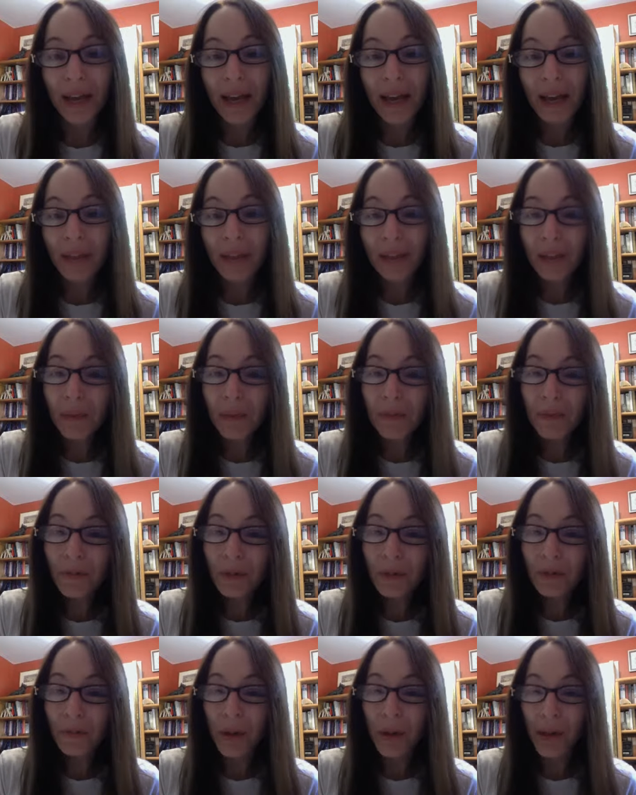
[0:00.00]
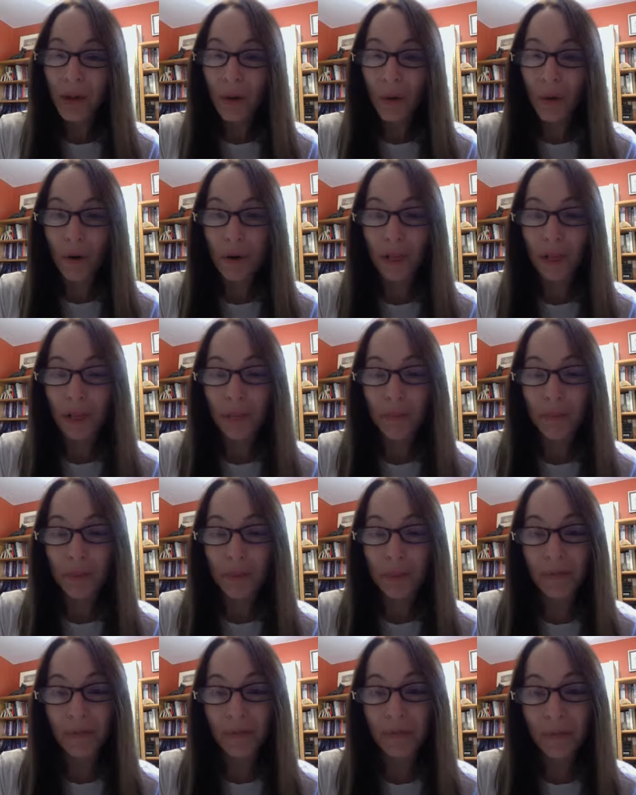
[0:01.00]
And some of you may already
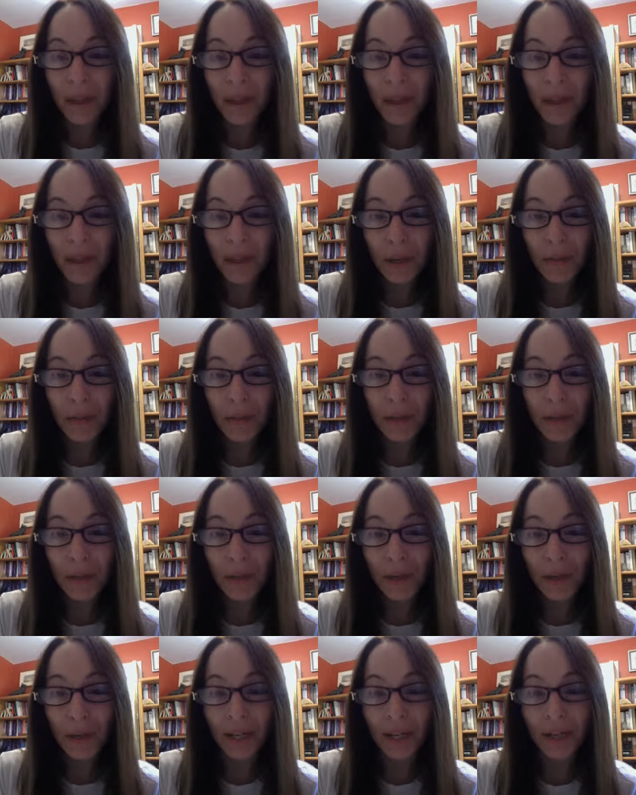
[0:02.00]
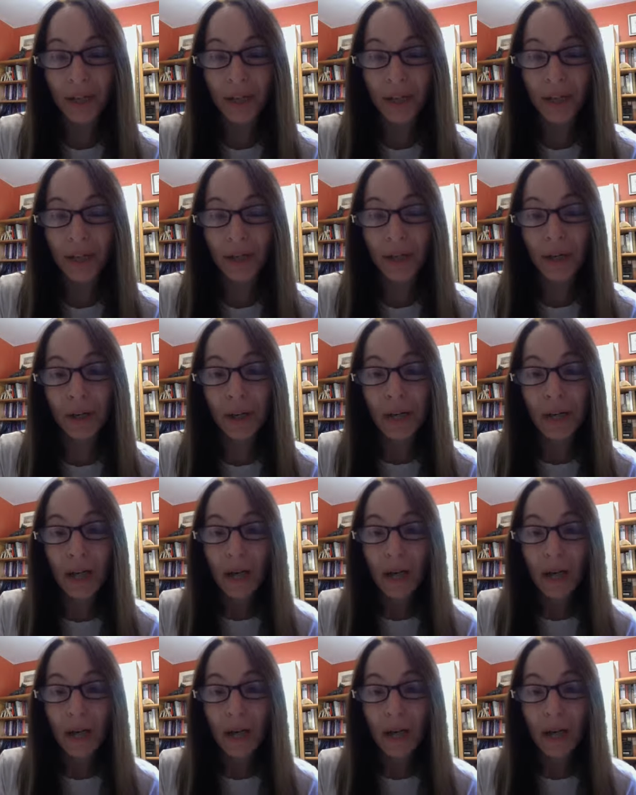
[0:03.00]
be familiar with the Learning Center,